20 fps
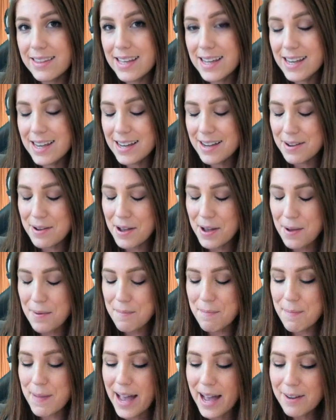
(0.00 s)
the
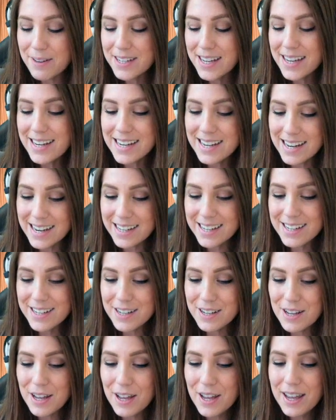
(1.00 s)
amount I
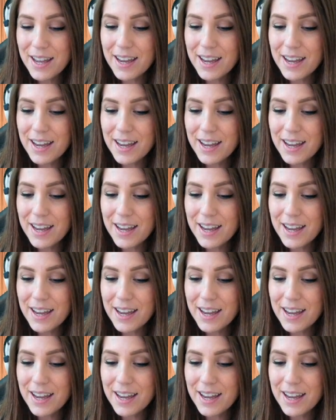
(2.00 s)
needed